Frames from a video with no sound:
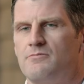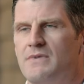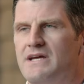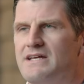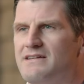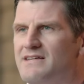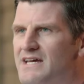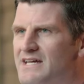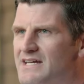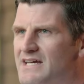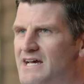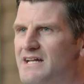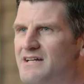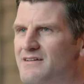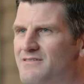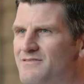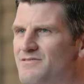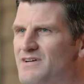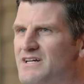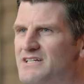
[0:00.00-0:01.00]
make that kind
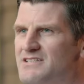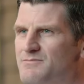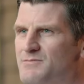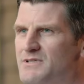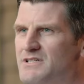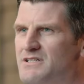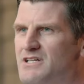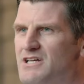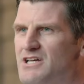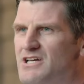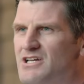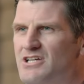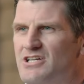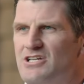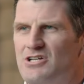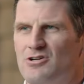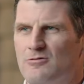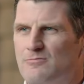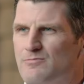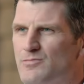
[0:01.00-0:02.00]
of investment,
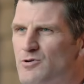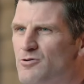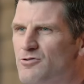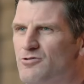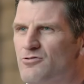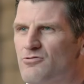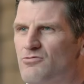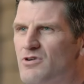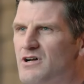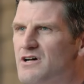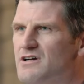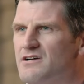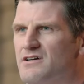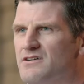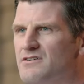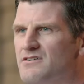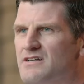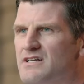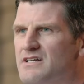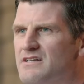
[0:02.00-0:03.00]
you don't pull the rug
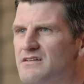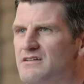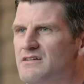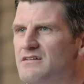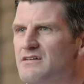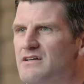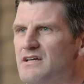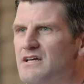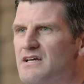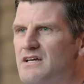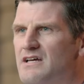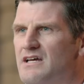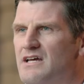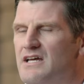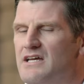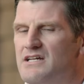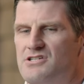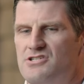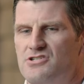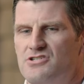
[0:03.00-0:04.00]
underneath it.
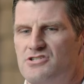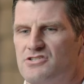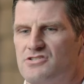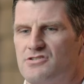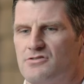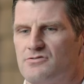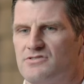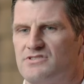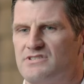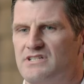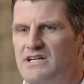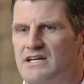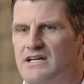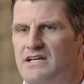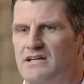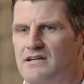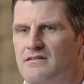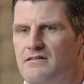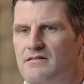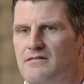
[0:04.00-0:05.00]
And you just don't
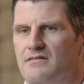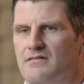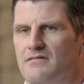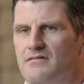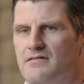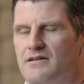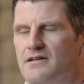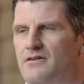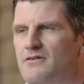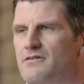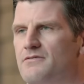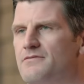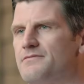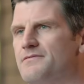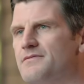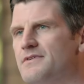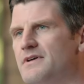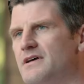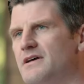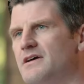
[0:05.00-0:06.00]
say, you
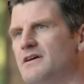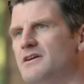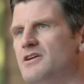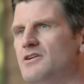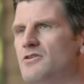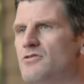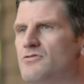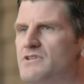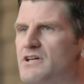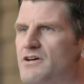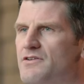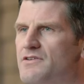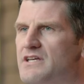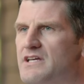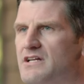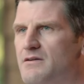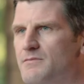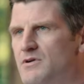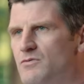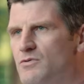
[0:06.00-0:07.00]
don't tell the
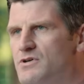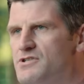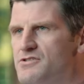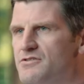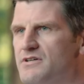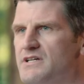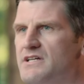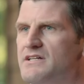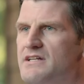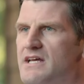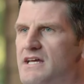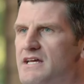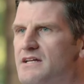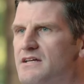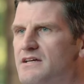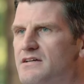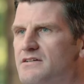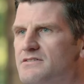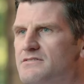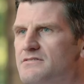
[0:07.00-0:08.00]
enemy what your end date
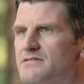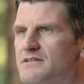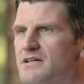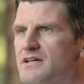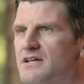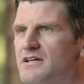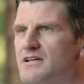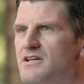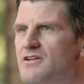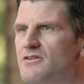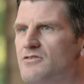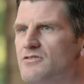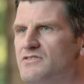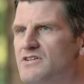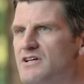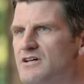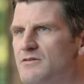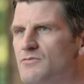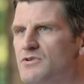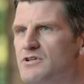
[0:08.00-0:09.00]
is. You don't
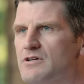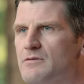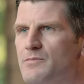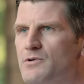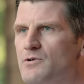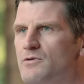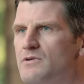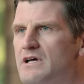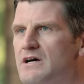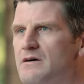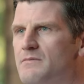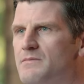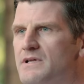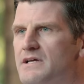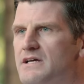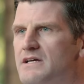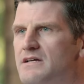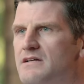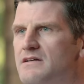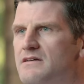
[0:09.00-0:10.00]
tell them what your pullout
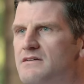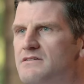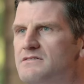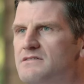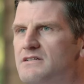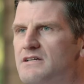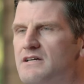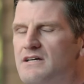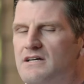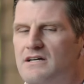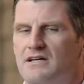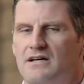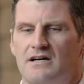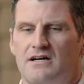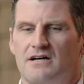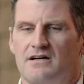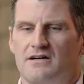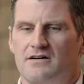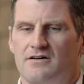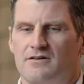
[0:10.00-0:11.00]
plan is.
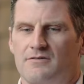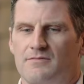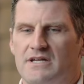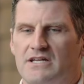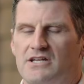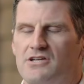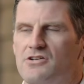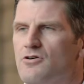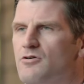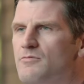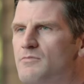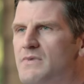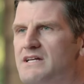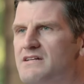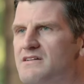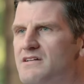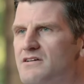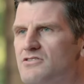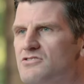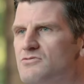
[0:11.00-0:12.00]
And you don't
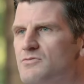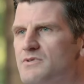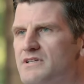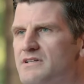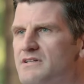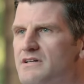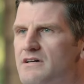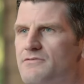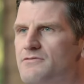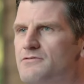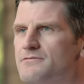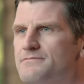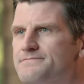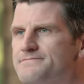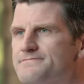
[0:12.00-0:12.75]
make deals with the devil.